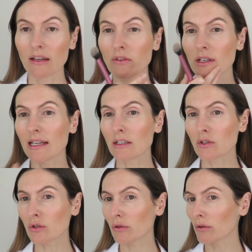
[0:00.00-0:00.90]
If you need
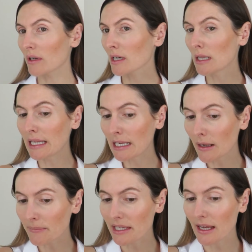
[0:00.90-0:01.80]
to clean
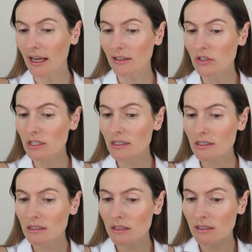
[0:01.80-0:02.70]
up the
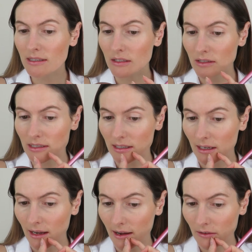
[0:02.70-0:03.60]
edges, seriously
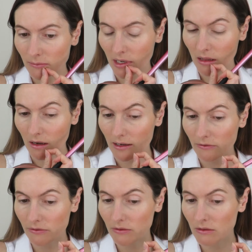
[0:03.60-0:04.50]
get out of my life.